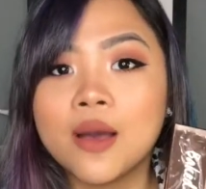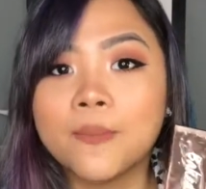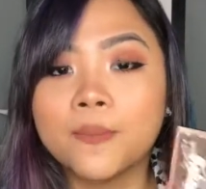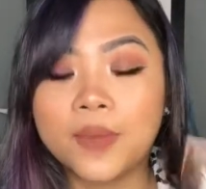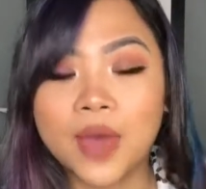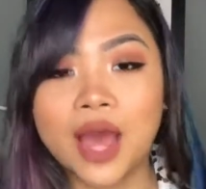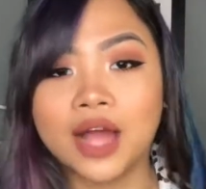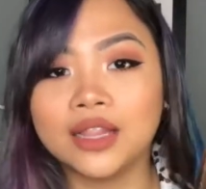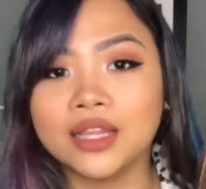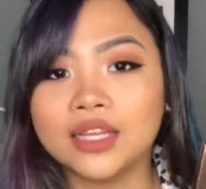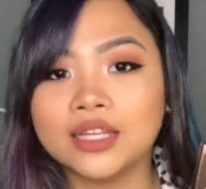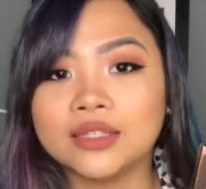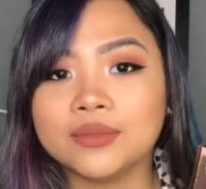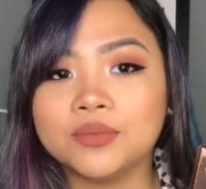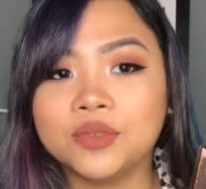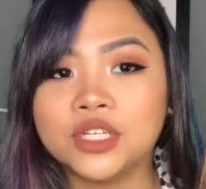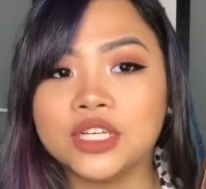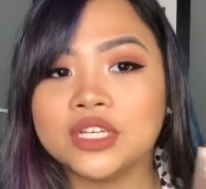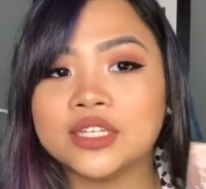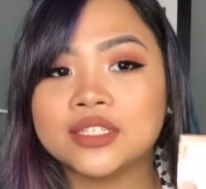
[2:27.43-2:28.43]
palette
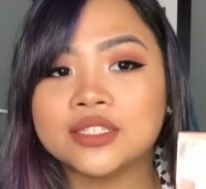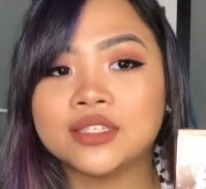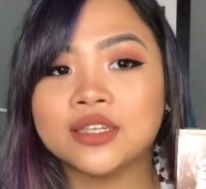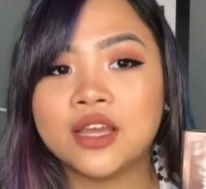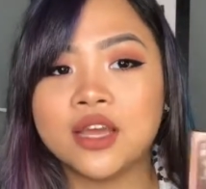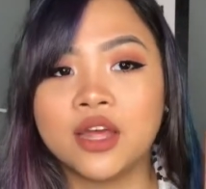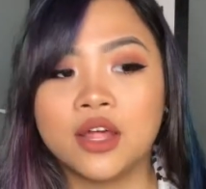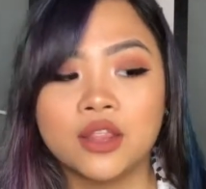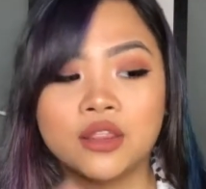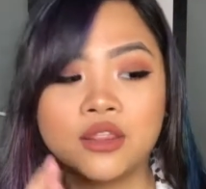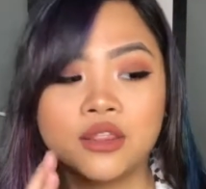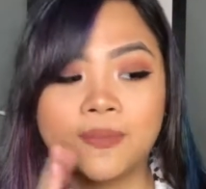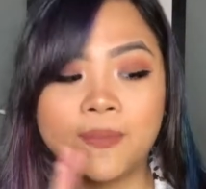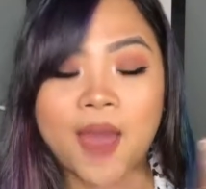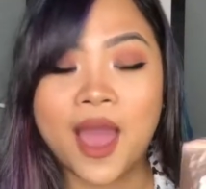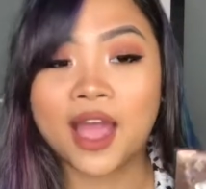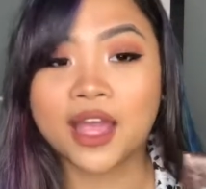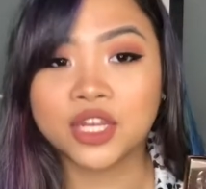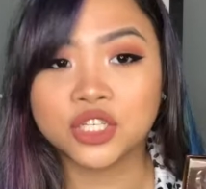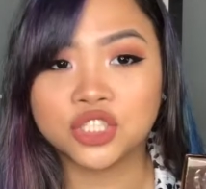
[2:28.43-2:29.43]
because the
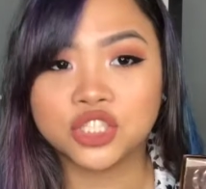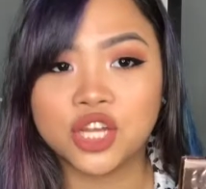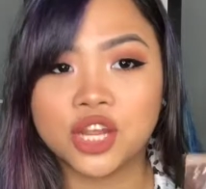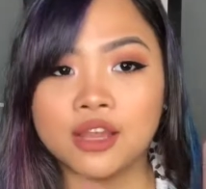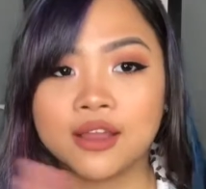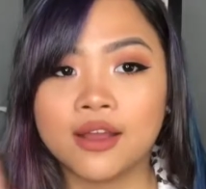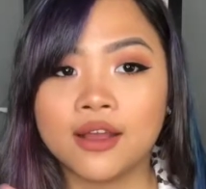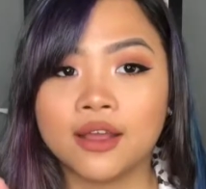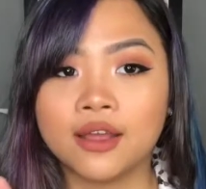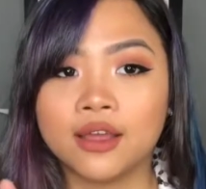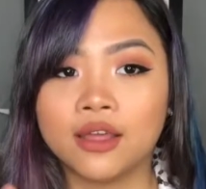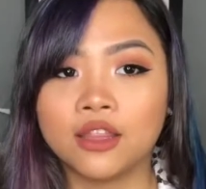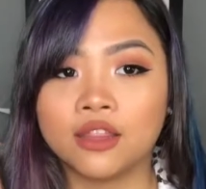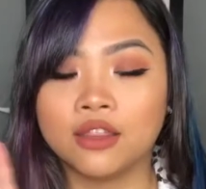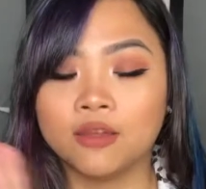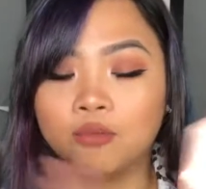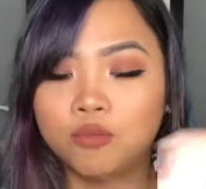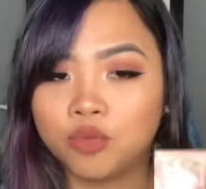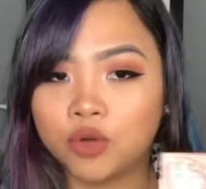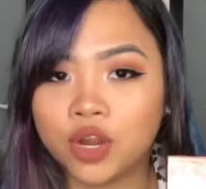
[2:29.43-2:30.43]
packaging,
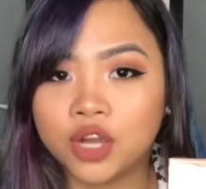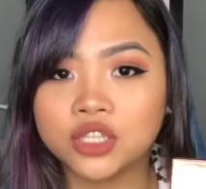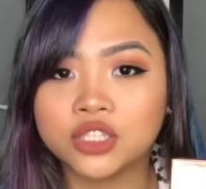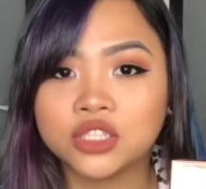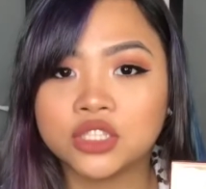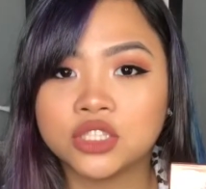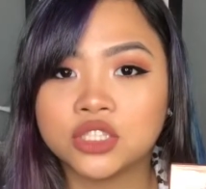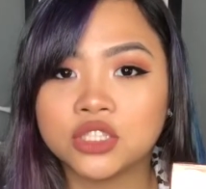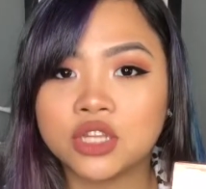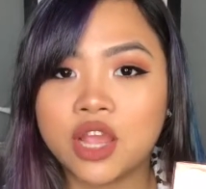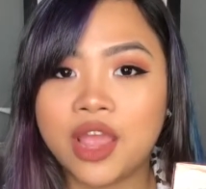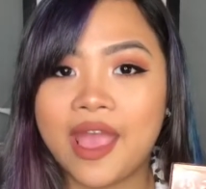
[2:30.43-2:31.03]
the brush,